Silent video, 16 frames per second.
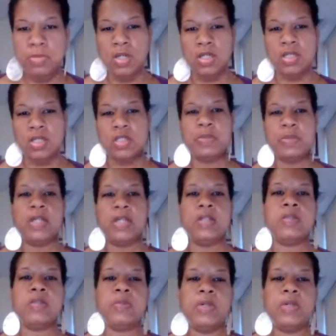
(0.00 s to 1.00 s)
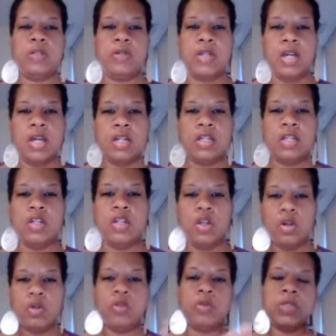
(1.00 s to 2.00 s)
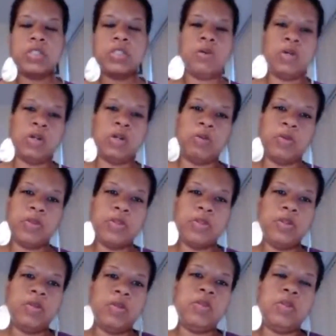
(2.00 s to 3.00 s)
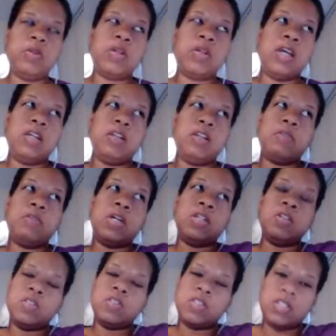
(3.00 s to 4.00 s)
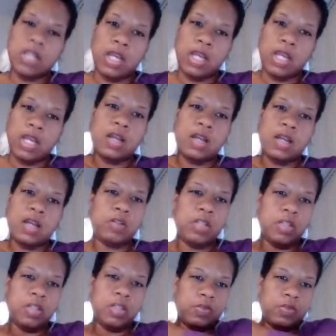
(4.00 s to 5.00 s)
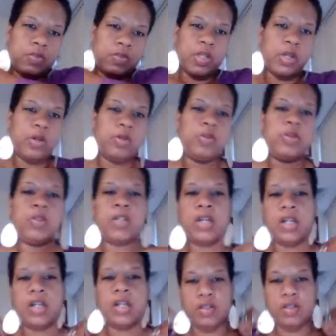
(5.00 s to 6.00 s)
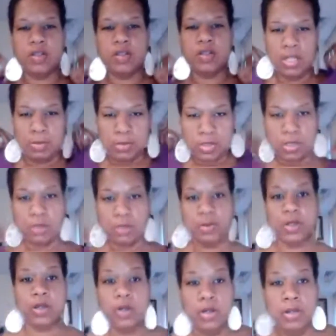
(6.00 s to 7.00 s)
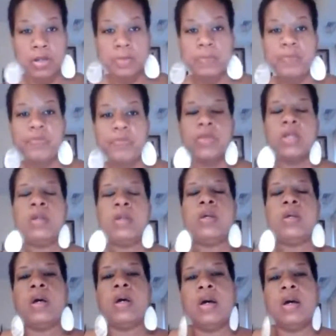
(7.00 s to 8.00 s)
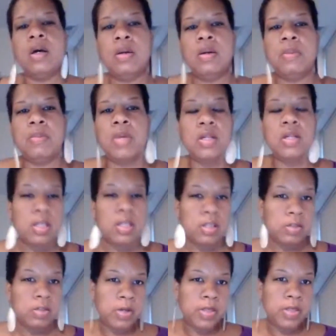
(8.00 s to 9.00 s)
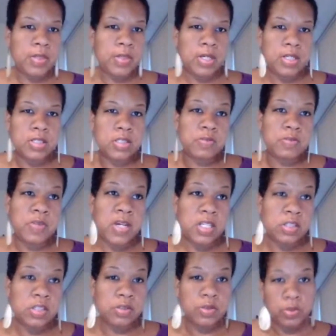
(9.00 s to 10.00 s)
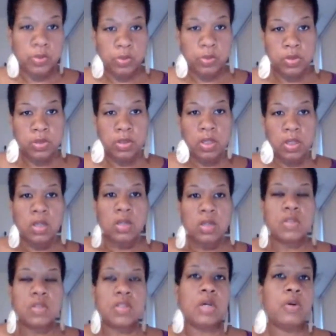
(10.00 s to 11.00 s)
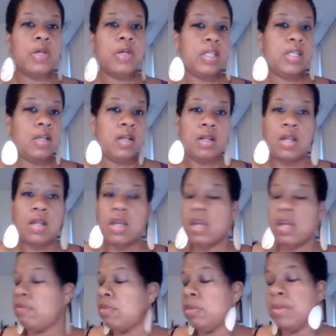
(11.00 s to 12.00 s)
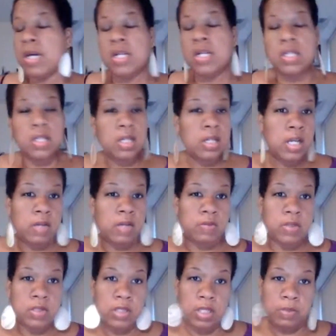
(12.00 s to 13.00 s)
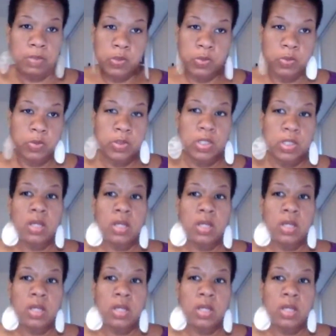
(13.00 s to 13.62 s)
in a space where you kind of know what's going on with you. You kind of understand how your gifts flow. You kind of understand what's going on. Another great thing is to find your tools. So again, everybody doesn't have the same tools.